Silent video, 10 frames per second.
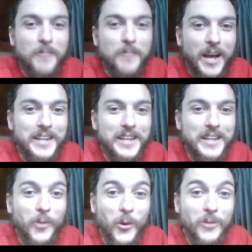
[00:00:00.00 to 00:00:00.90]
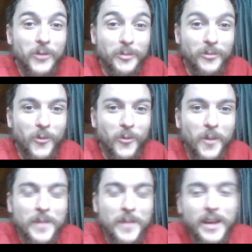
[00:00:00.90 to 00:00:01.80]
I had never heard of it before,
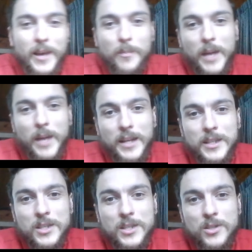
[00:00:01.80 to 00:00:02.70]
but it's